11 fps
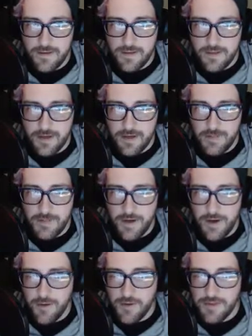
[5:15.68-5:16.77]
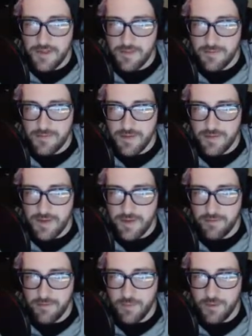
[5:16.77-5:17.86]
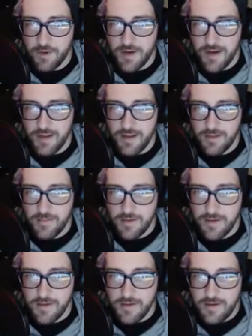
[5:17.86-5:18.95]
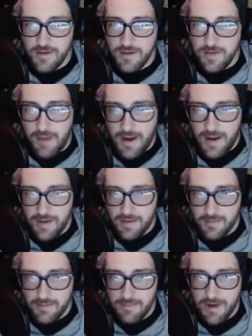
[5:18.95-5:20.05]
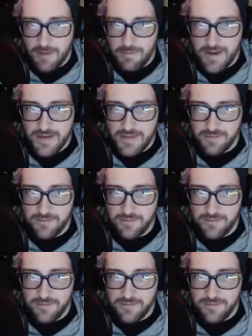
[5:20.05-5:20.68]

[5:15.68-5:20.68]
Sorry, I'm not... I know this isn't is making for poor dialogue, but... My... My impending